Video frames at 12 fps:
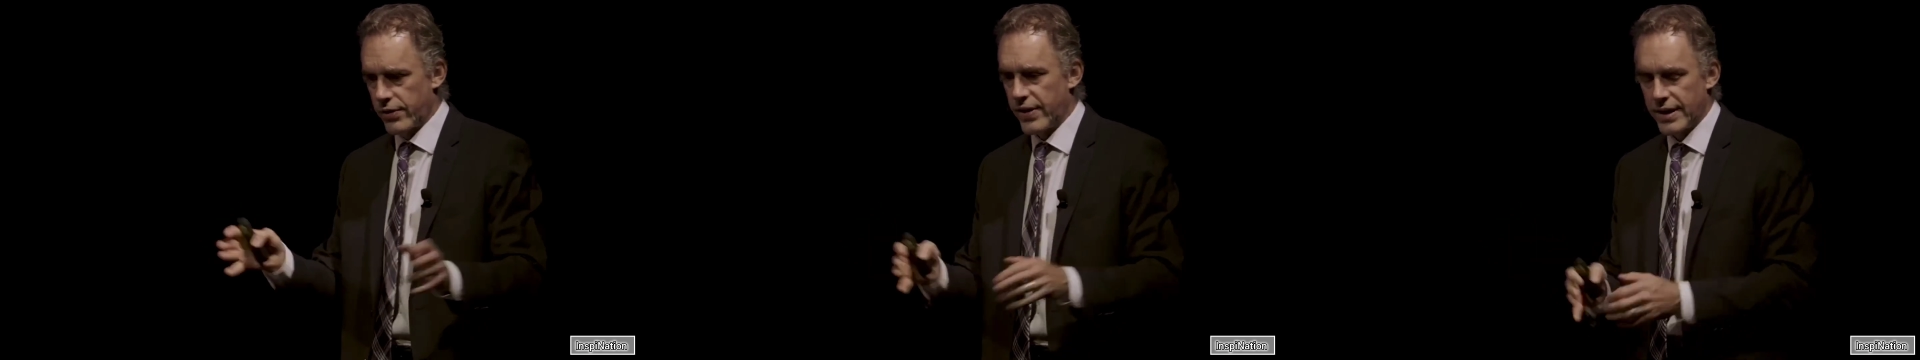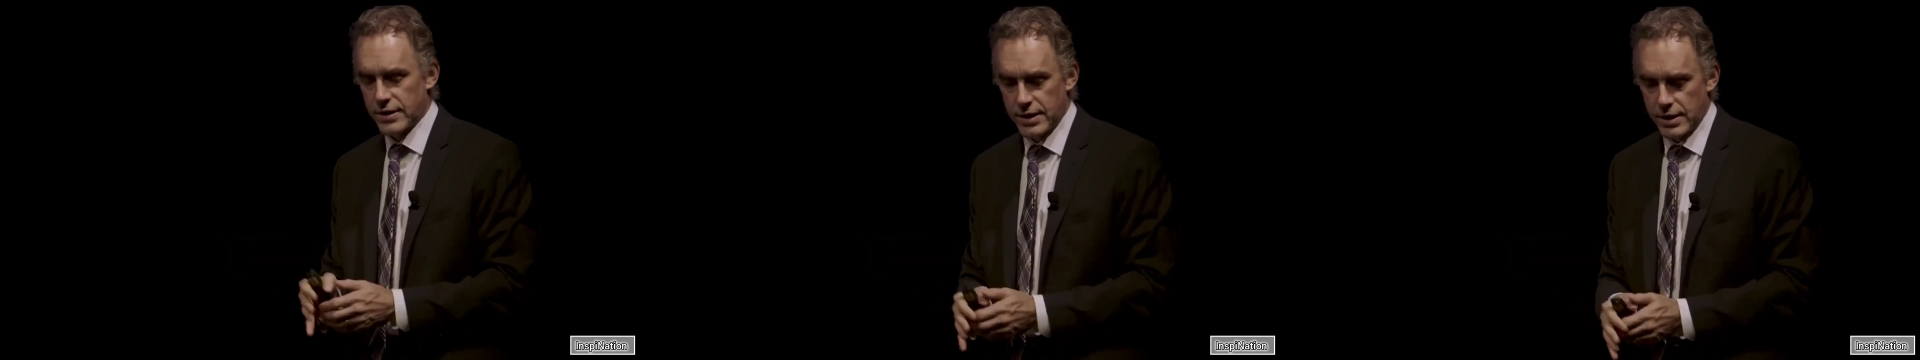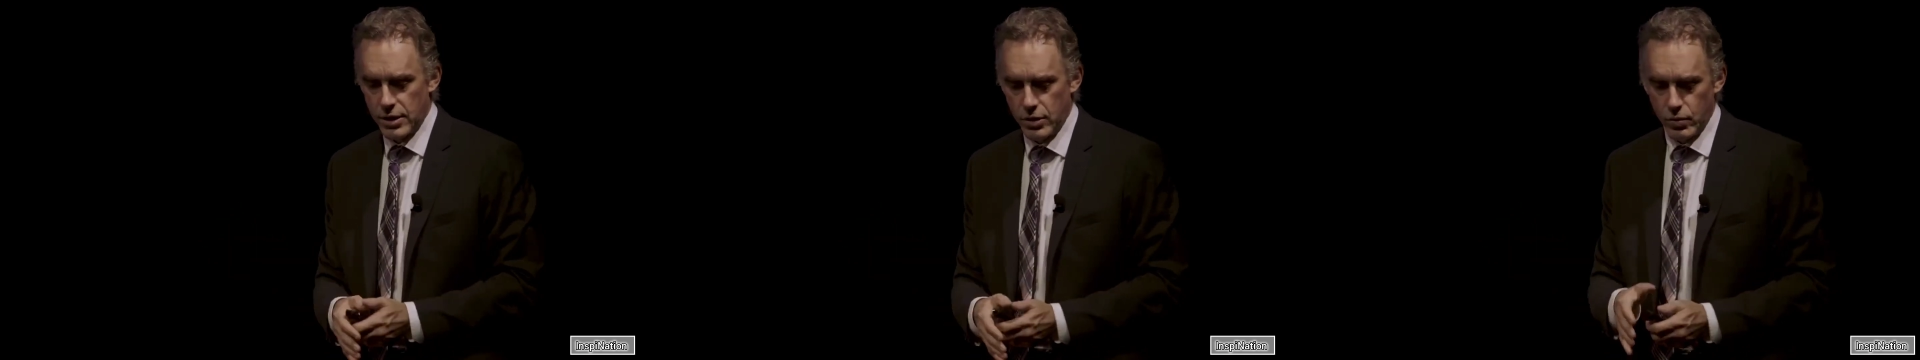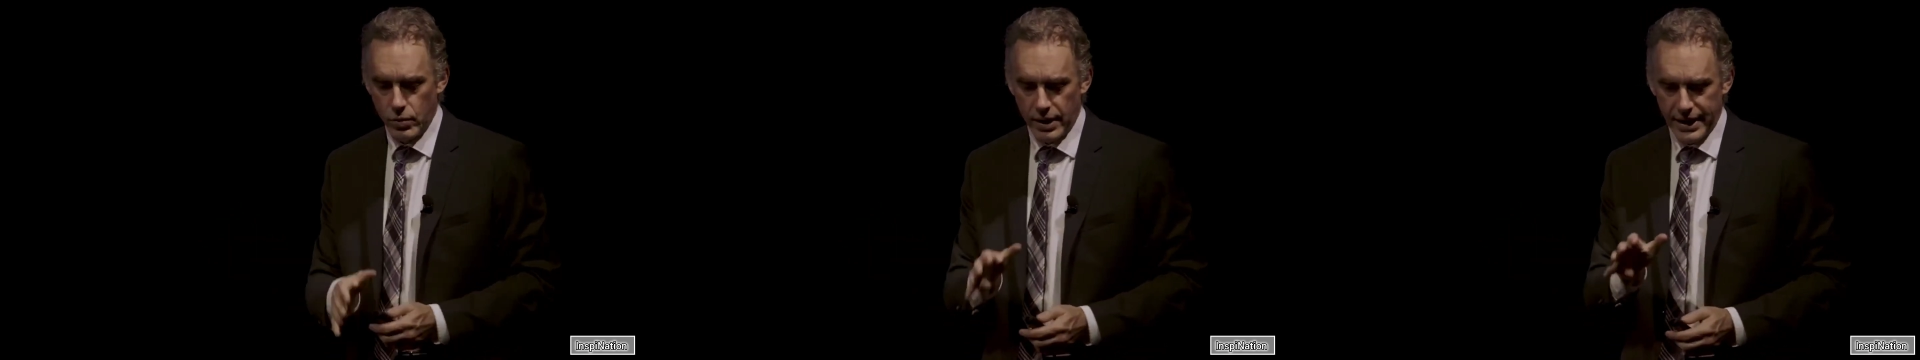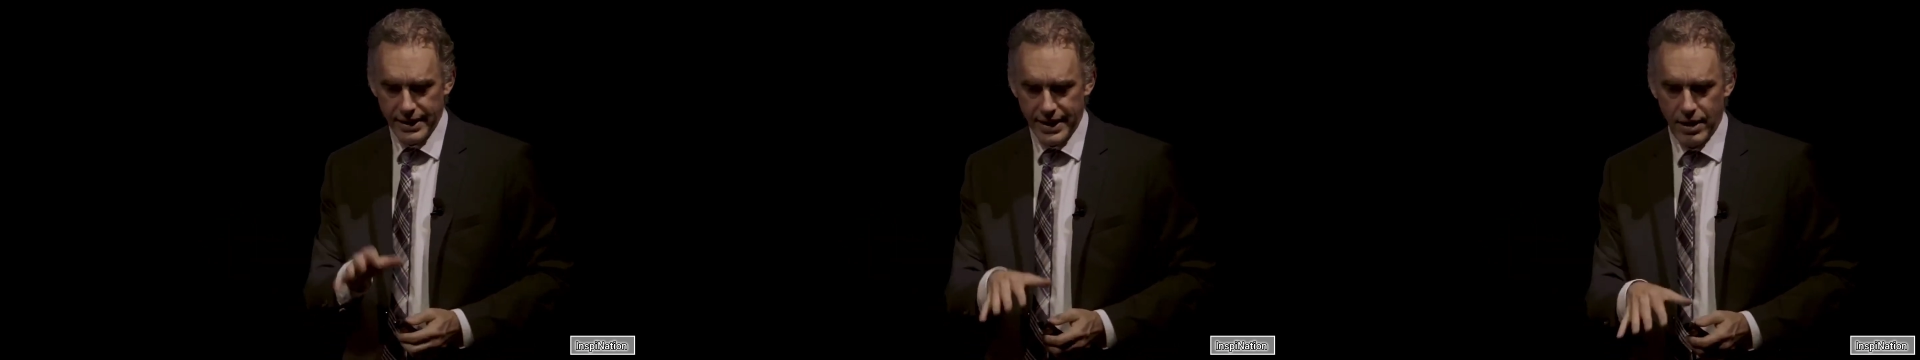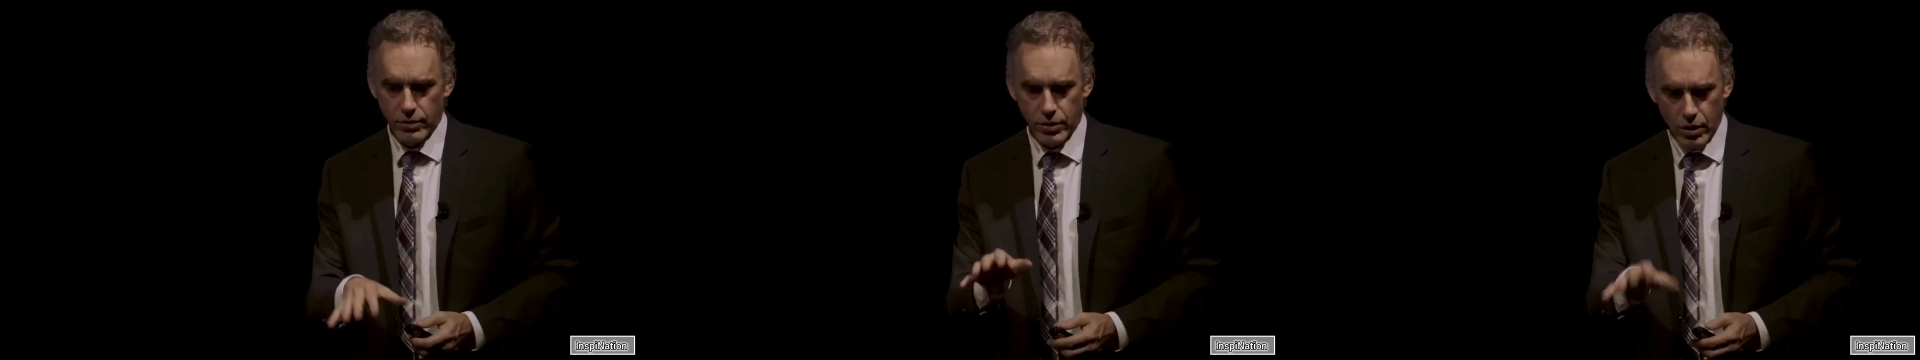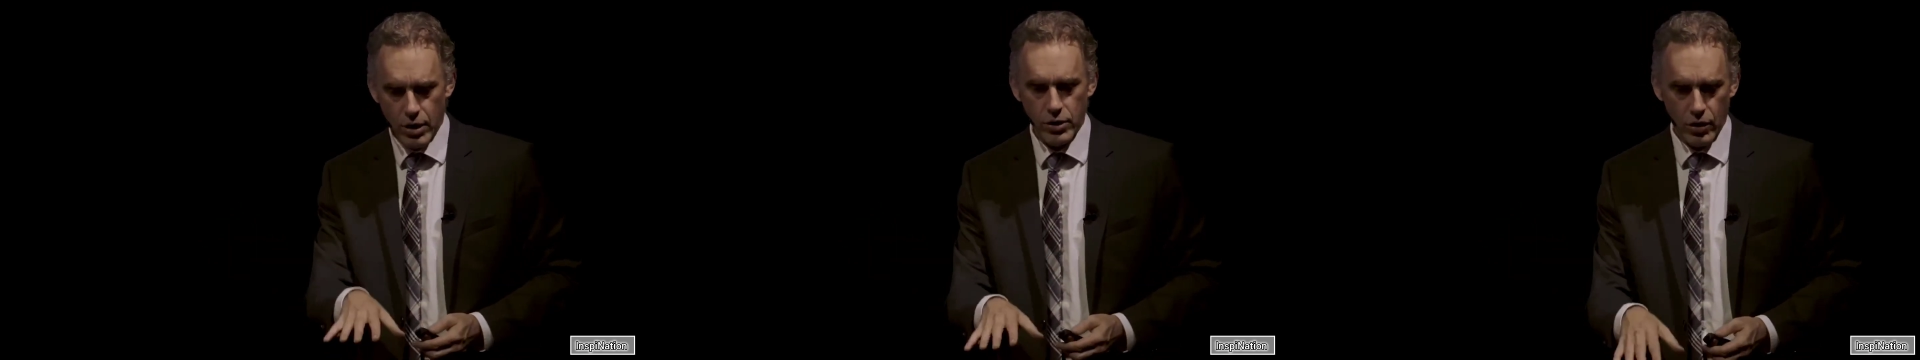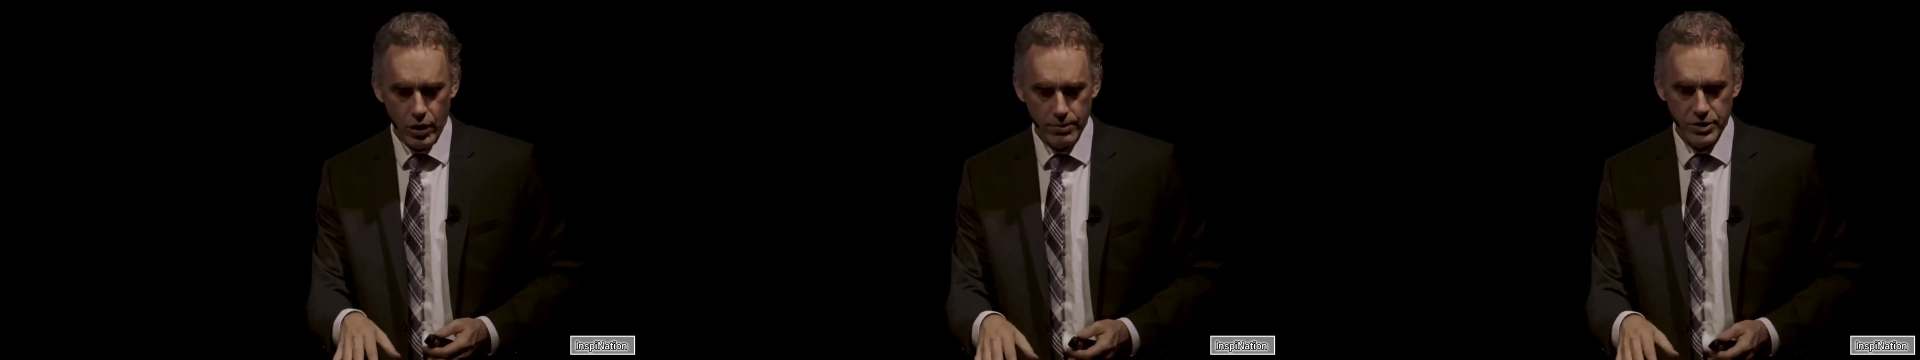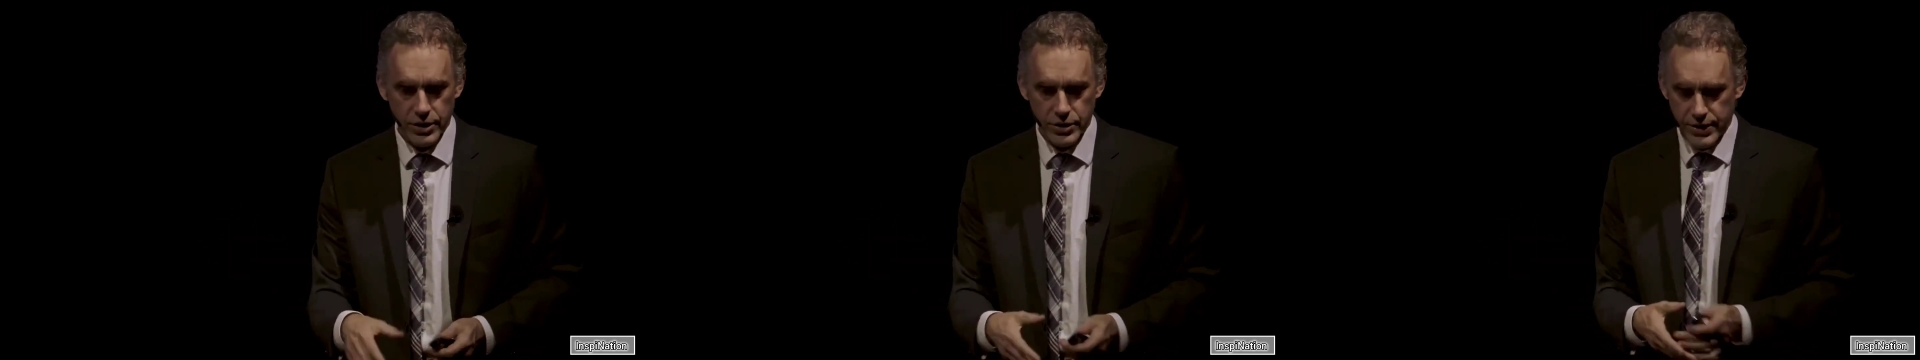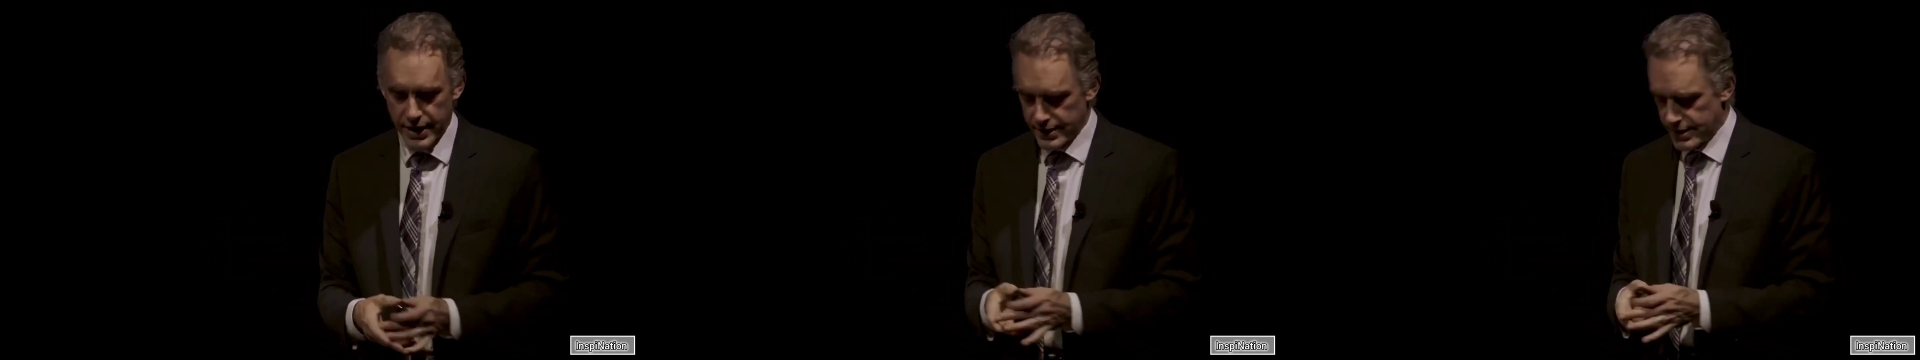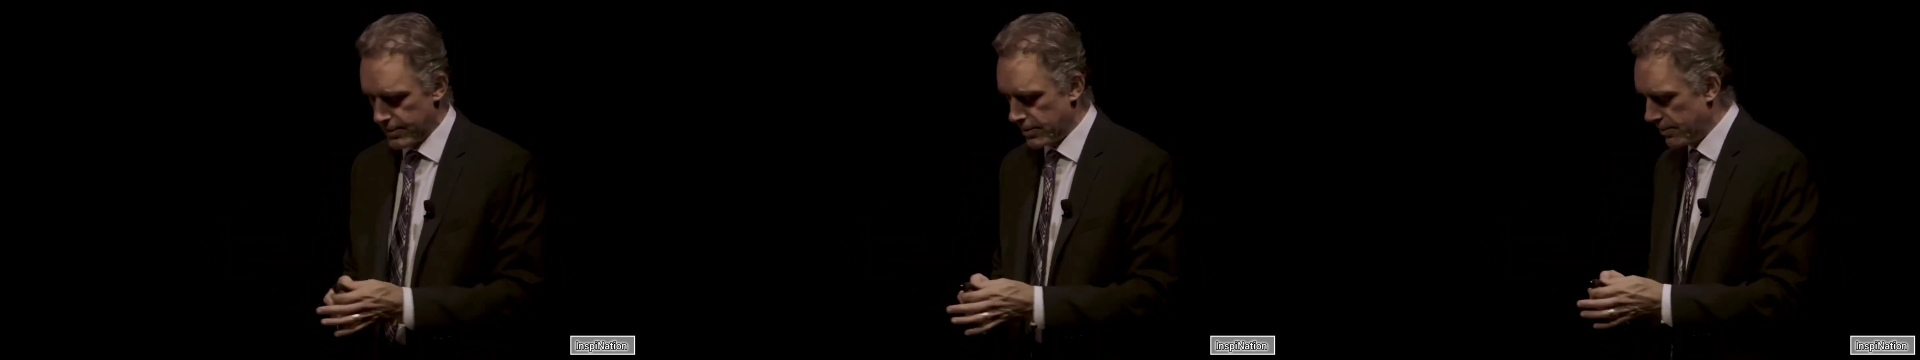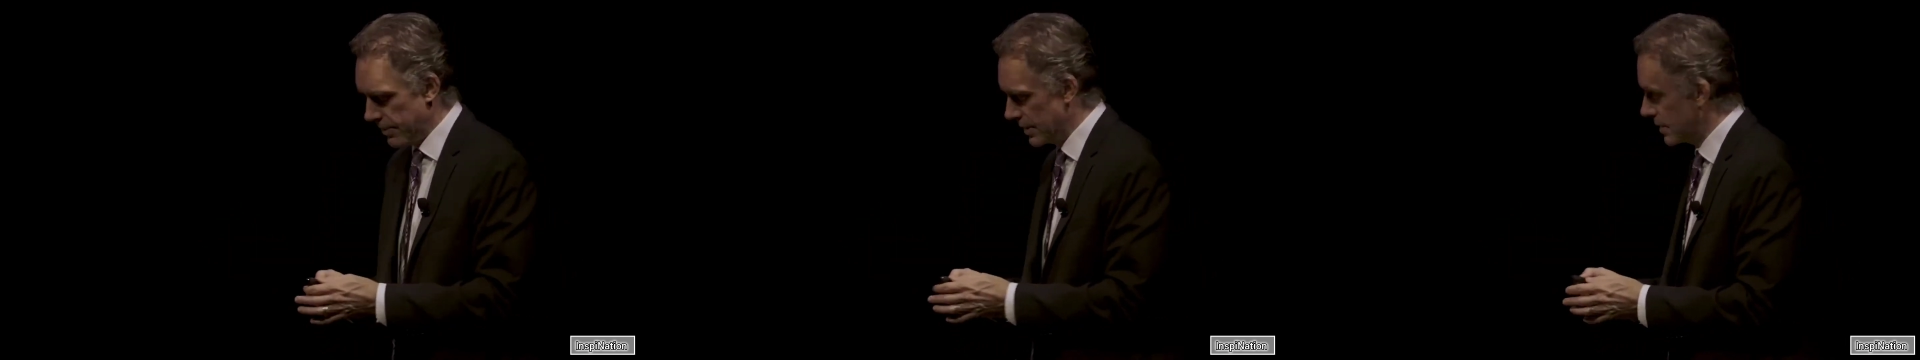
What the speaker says: the things that you encounter aren't objects. They seem to be